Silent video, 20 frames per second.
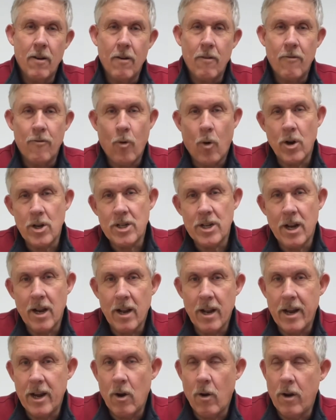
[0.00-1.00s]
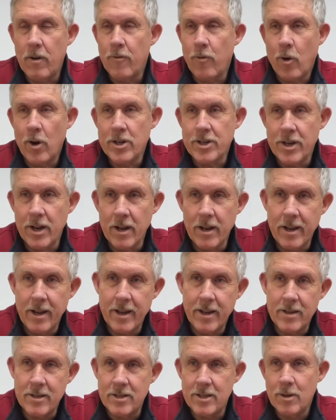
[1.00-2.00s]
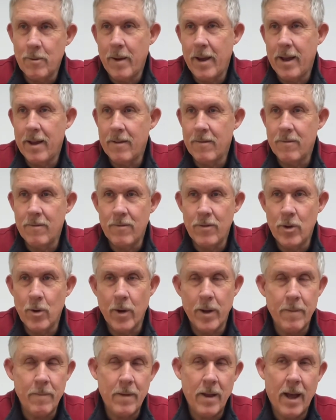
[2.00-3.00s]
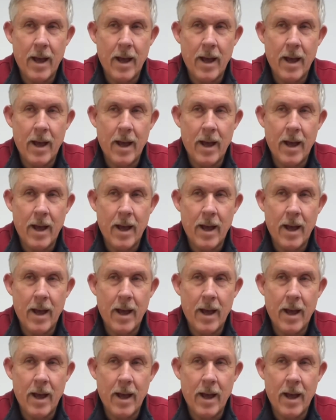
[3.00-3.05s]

Fortunately or unfortunately, as you may view it,